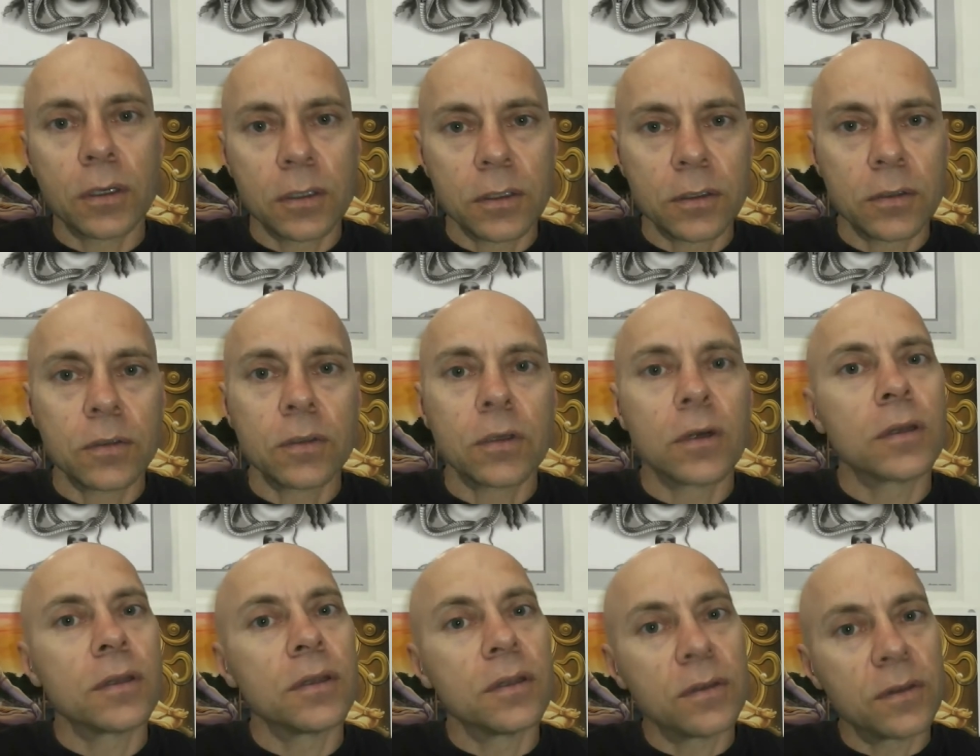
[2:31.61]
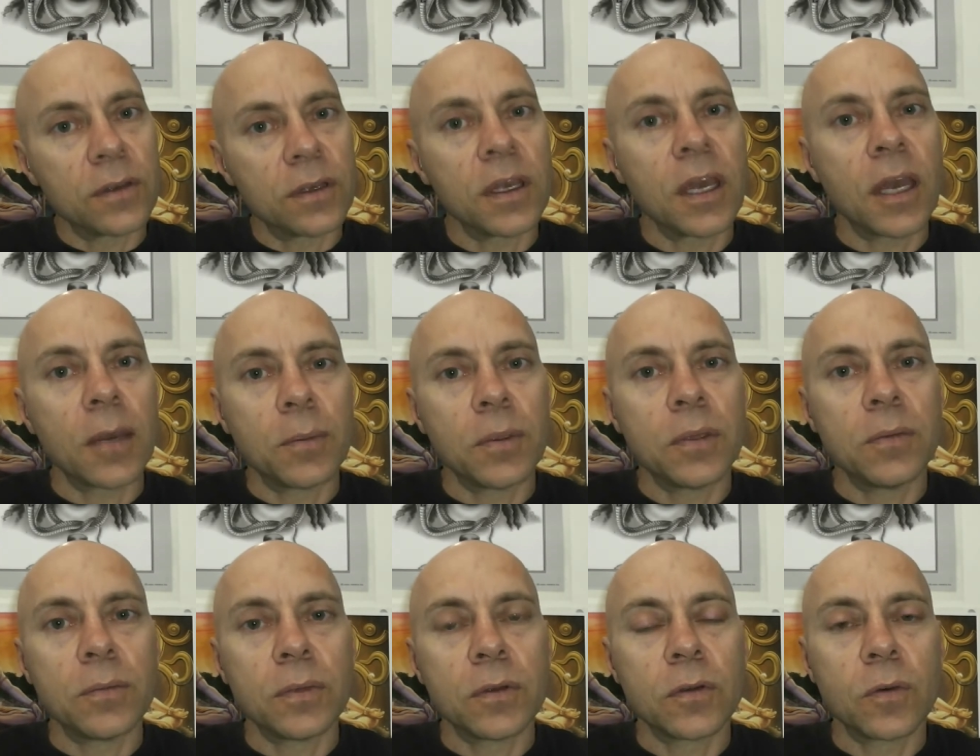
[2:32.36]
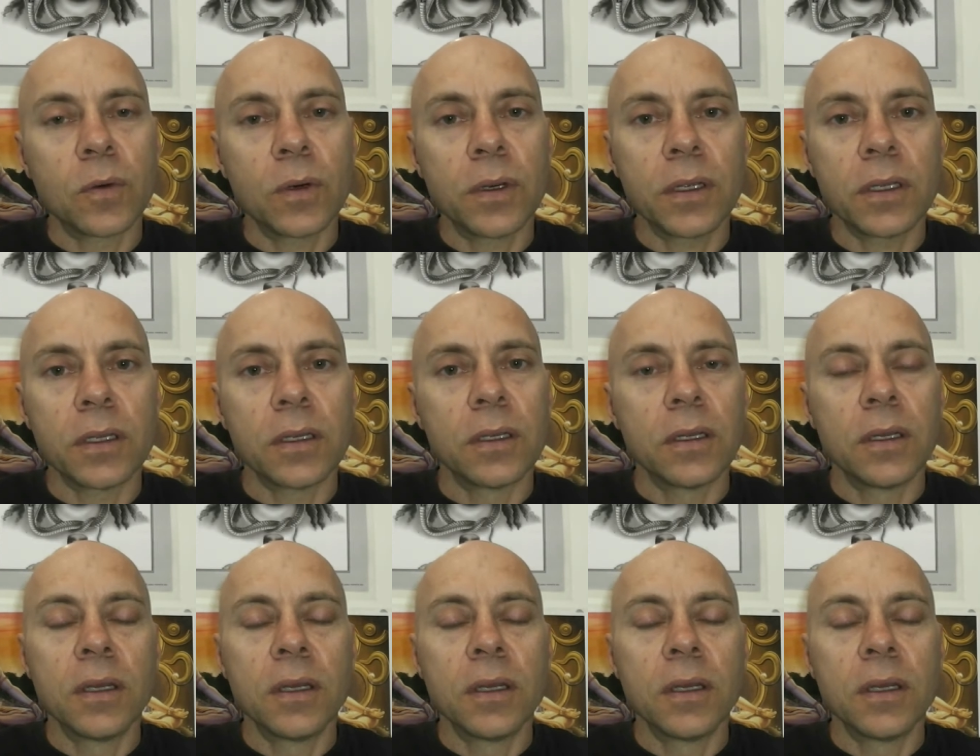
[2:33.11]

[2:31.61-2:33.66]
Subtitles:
little line, there's a gap in between.